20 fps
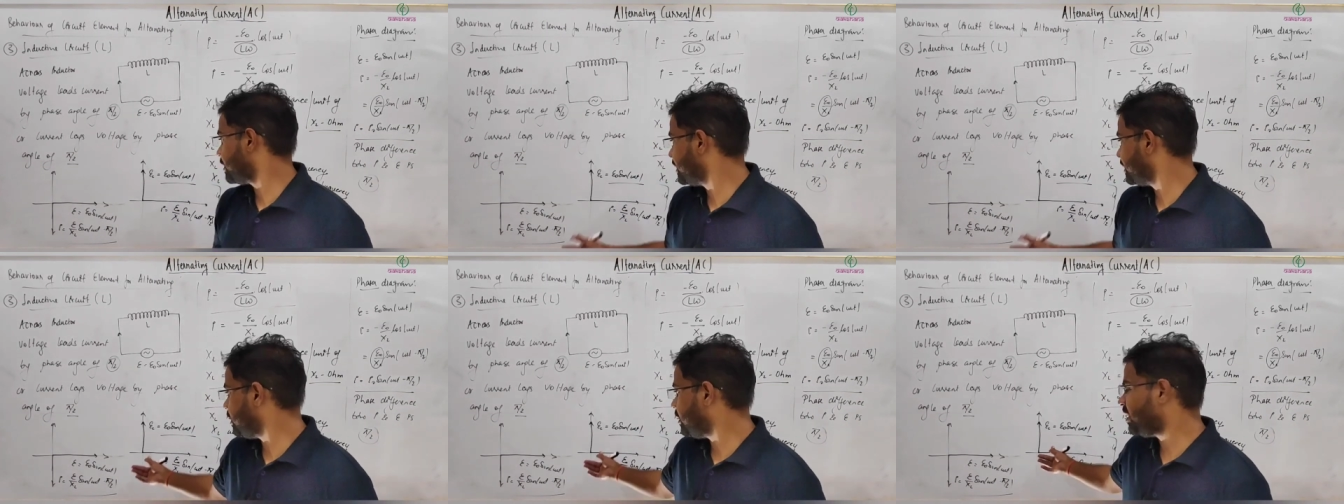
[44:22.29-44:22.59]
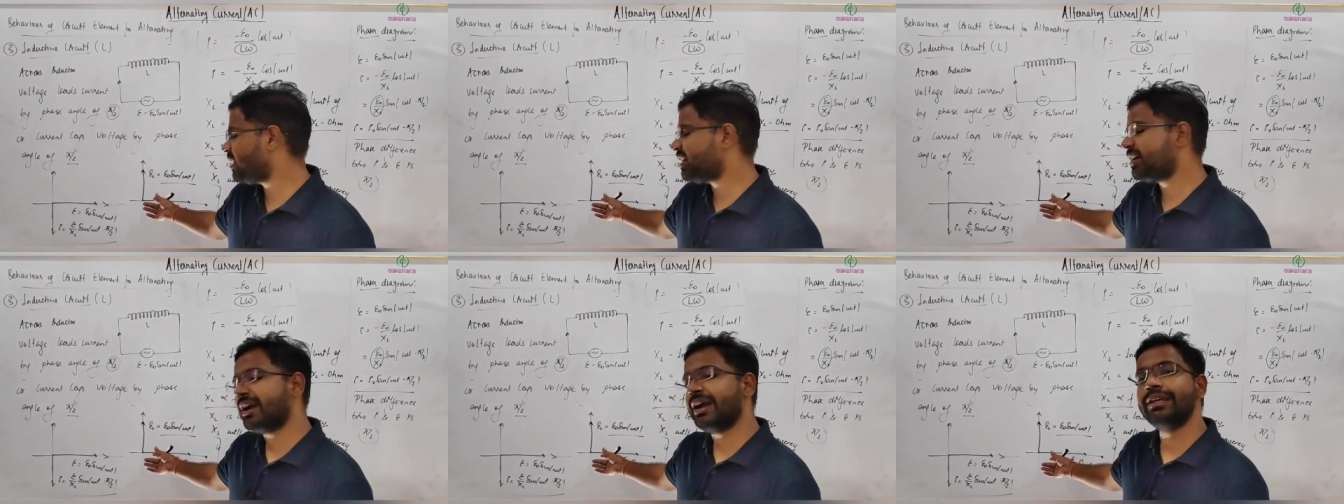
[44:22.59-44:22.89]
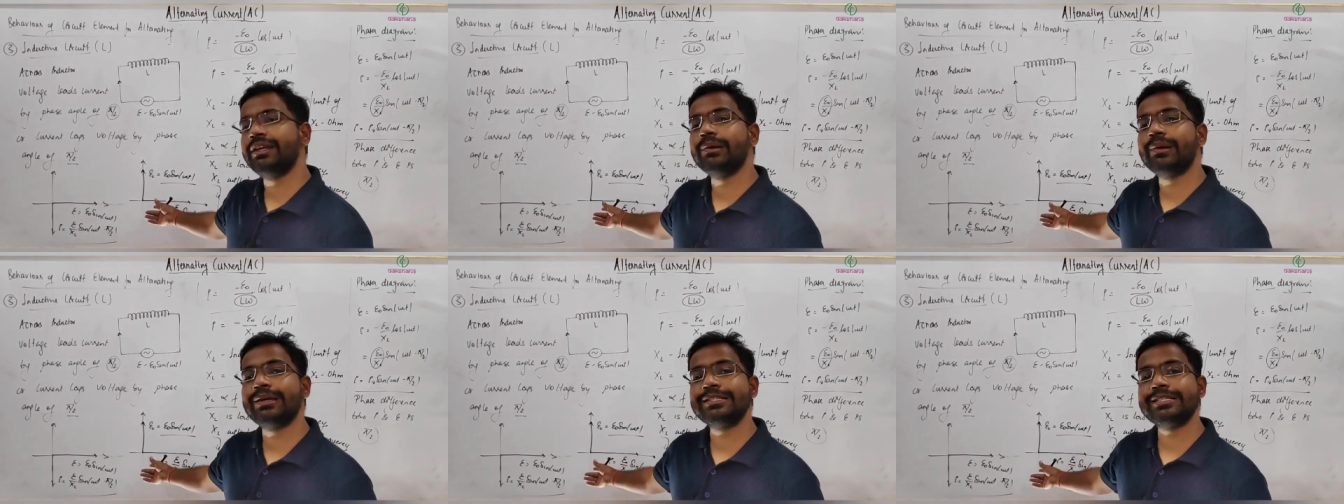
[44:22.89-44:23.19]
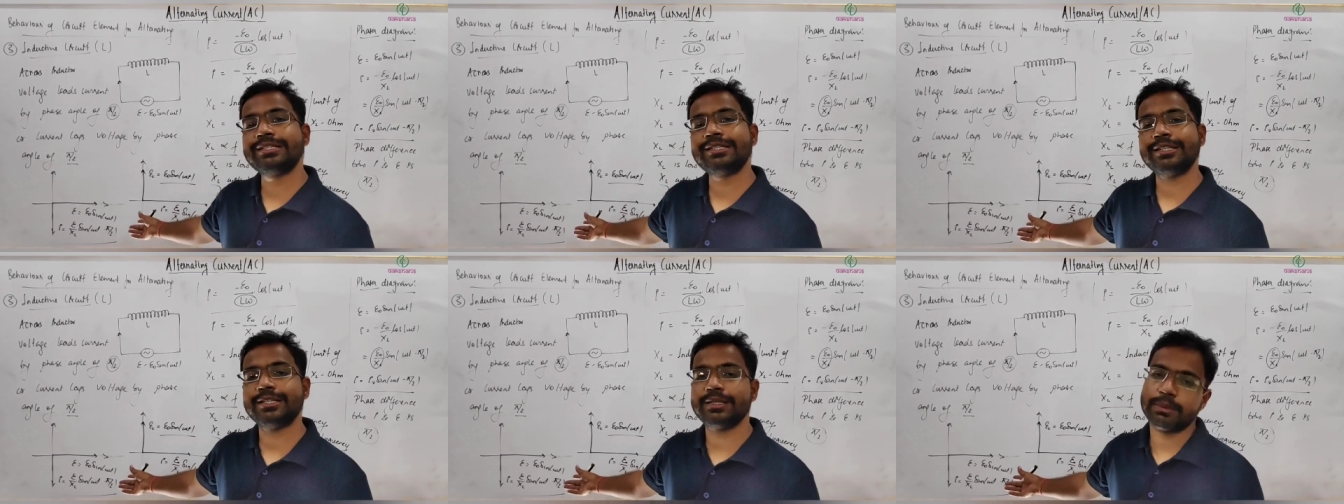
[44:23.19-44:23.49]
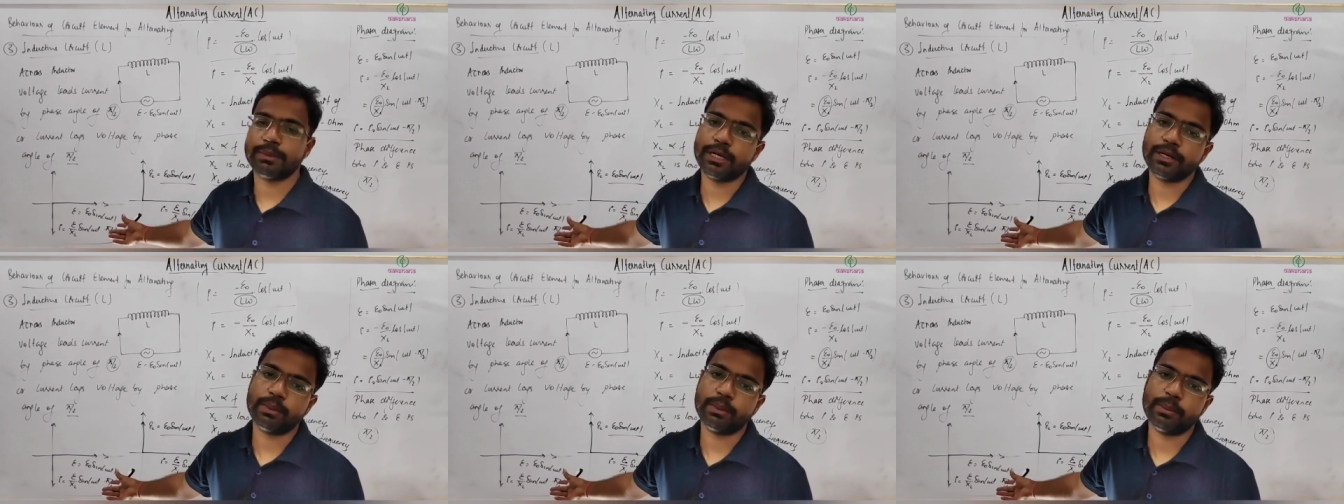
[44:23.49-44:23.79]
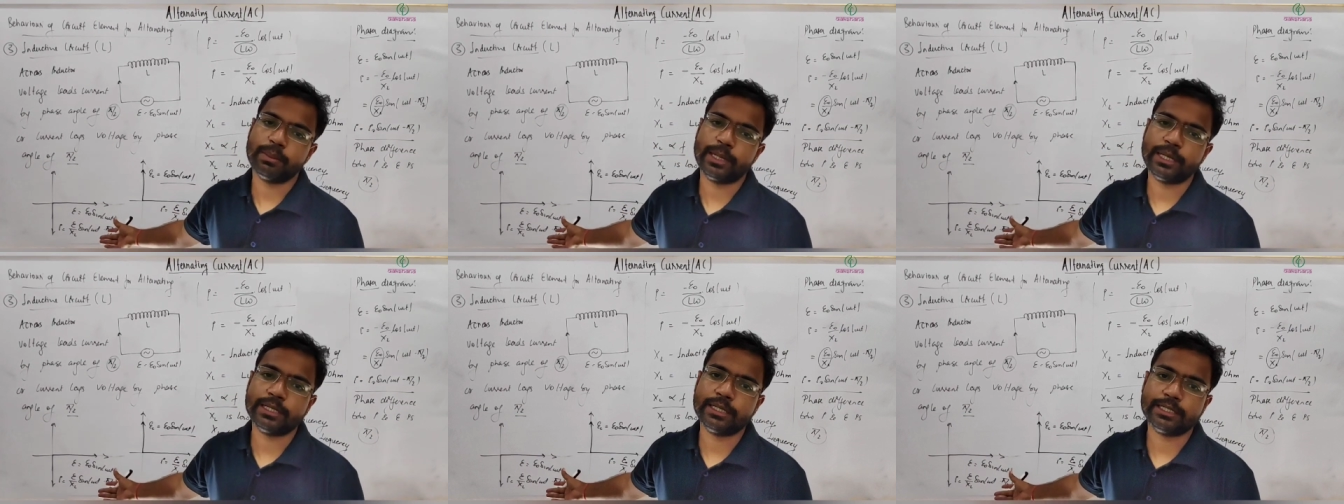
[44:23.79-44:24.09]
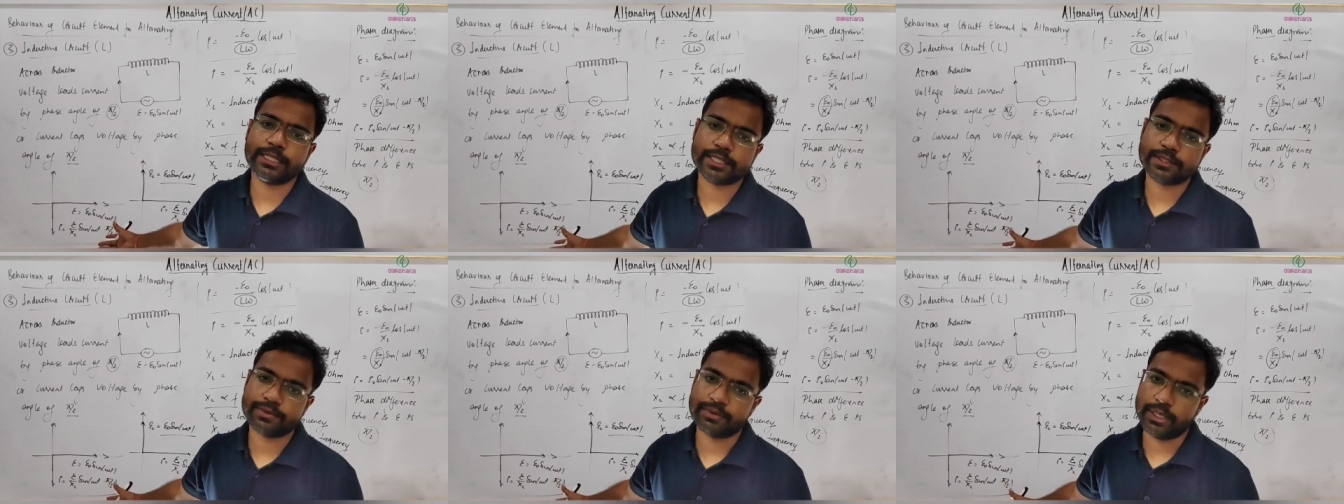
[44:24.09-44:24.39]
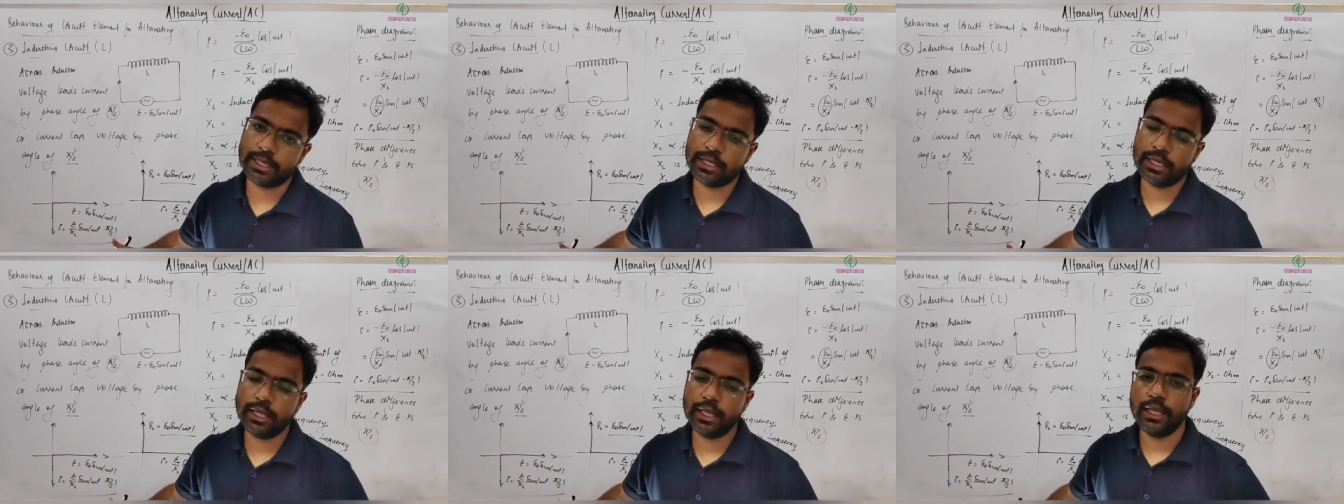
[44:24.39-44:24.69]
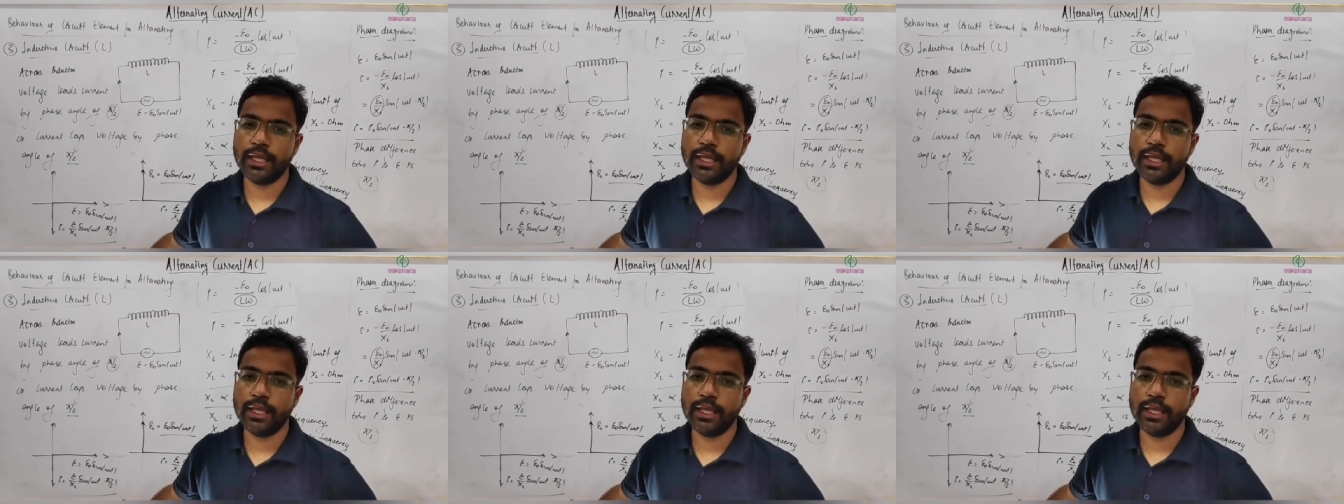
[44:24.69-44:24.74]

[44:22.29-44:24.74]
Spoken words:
or you can just remember it this way,